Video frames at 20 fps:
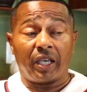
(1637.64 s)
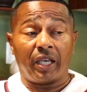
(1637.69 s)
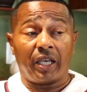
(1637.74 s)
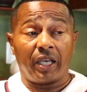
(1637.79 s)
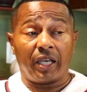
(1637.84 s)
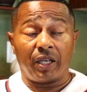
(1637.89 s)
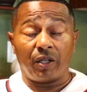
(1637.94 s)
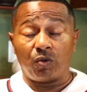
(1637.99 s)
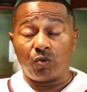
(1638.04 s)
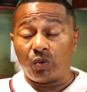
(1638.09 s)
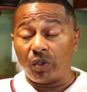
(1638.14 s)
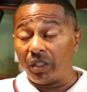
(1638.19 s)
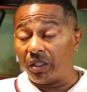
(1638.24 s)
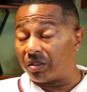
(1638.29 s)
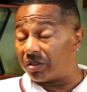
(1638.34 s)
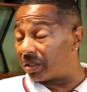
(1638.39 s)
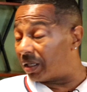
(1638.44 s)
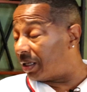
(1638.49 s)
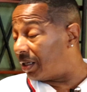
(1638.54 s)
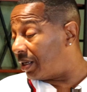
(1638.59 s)
And
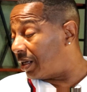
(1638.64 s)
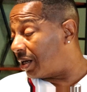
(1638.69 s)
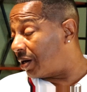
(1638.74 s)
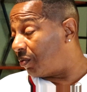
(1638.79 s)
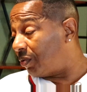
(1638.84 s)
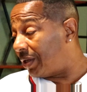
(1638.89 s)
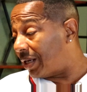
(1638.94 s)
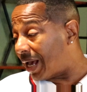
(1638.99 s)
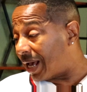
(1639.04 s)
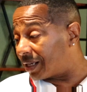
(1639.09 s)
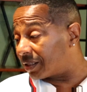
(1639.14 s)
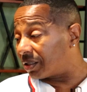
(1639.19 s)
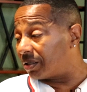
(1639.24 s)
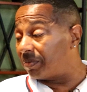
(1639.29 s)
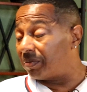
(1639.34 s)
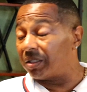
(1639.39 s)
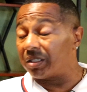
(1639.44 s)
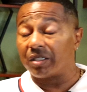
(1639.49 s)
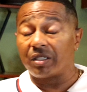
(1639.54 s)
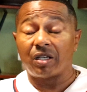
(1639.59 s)
we sitting there and we
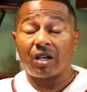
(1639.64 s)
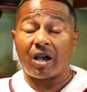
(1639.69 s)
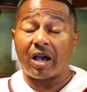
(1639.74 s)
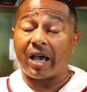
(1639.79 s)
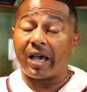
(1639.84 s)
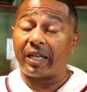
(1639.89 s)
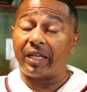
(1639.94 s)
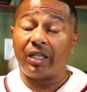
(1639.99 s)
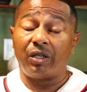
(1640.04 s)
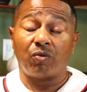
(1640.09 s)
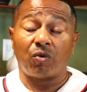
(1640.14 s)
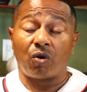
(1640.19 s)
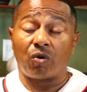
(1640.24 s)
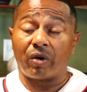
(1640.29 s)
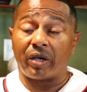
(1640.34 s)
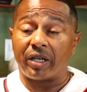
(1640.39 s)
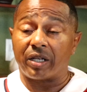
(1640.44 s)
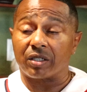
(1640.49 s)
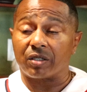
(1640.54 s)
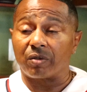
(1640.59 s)
asking him, is he all right? He
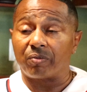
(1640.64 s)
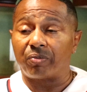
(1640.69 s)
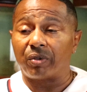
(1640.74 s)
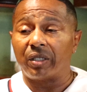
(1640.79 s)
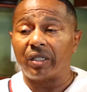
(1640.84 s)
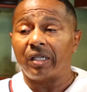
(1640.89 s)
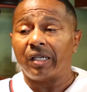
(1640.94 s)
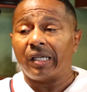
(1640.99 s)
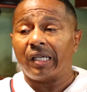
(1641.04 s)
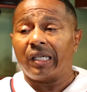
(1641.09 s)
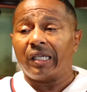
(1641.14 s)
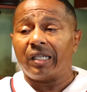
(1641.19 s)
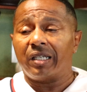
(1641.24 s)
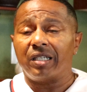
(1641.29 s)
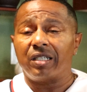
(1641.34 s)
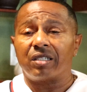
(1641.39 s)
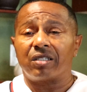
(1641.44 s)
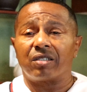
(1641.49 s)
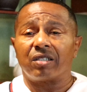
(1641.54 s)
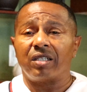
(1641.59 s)
won't answer, but
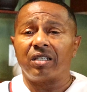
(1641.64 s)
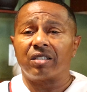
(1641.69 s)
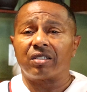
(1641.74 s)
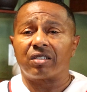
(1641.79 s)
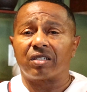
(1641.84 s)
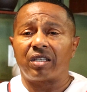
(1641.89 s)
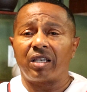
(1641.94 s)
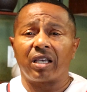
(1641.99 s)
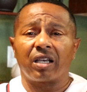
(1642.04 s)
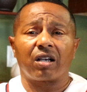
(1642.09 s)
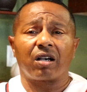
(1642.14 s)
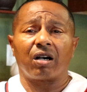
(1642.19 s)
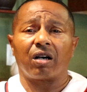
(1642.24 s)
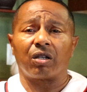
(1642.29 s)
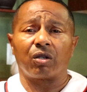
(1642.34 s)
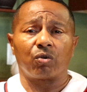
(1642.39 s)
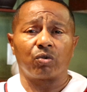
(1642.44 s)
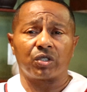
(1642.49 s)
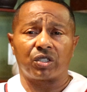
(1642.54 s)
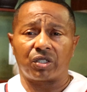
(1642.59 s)
his his skin
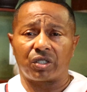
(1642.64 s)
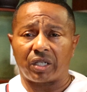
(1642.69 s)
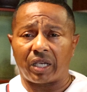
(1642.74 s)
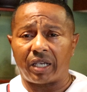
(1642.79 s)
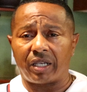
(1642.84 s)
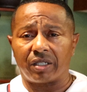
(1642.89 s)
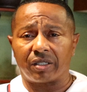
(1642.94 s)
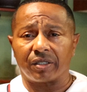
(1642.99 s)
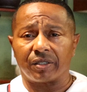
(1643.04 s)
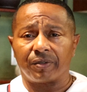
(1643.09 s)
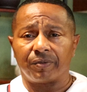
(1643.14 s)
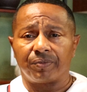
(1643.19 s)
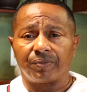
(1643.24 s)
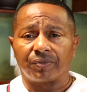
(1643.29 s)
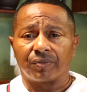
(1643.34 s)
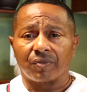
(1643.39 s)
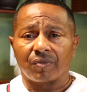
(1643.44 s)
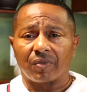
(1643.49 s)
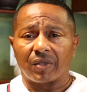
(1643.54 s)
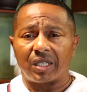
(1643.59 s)
color was changing.
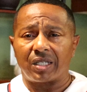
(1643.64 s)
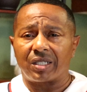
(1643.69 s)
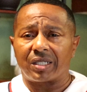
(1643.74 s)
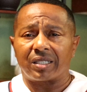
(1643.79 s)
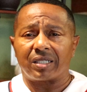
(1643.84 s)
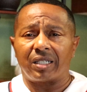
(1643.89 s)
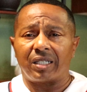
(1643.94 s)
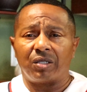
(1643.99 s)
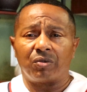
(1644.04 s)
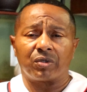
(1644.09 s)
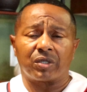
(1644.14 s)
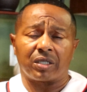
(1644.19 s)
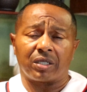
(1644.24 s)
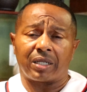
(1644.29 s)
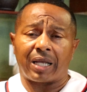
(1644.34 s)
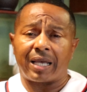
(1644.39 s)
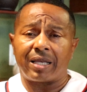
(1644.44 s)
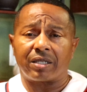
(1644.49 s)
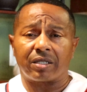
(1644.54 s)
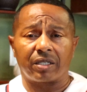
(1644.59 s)
His, he was a
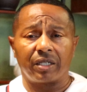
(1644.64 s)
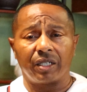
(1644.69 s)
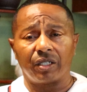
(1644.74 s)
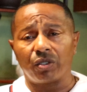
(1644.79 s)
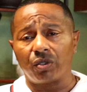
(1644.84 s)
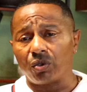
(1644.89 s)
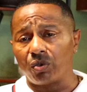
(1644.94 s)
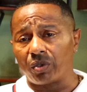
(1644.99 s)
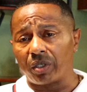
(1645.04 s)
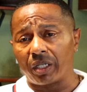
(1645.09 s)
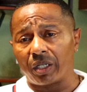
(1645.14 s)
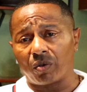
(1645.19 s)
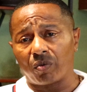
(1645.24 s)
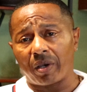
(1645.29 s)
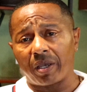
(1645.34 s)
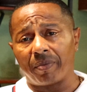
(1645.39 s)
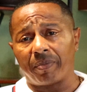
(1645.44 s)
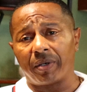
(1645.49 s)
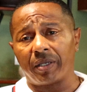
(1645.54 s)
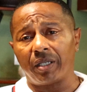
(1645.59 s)
light-skinned dude
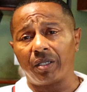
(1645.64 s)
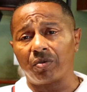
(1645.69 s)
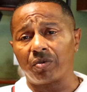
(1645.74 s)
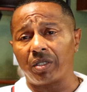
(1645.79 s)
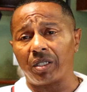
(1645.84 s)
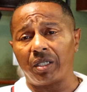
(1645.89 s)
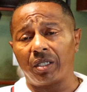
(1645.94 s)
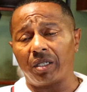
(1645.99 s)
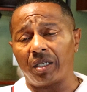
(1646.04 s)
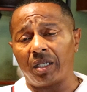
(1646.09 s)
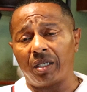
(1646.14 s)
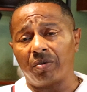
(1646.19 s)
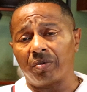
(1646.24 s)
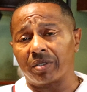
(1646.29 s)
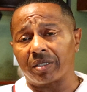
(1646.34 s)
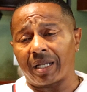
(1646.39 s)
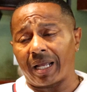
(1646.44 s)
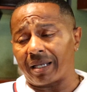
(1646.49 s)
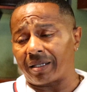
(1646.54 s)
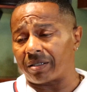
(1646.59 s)
anyway, but he, he, he
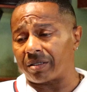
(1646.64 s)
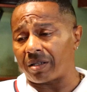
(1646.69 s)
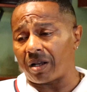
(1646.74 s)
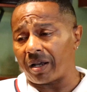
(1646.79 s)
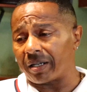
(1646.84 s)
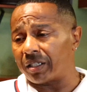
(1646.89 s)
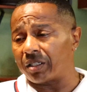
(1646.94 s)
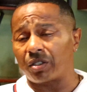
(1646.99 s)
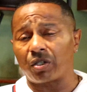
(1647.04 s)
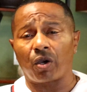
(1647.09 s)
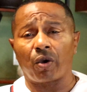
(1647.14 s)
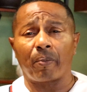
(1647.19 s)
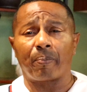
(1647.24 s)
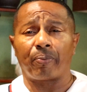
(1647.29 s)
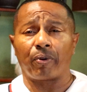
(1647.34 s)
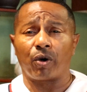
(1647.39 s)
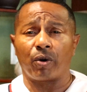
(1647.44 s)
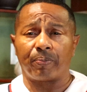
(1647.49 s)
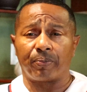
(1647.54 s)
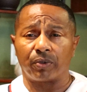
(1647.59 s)
was like starting to turn
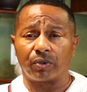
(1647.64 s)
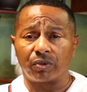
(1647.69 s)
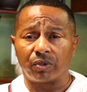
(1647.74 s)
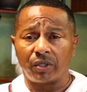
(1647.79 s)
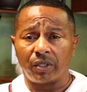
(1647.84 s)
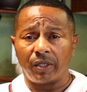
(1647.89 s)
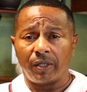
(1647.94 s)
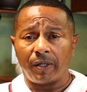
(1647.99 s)
purple.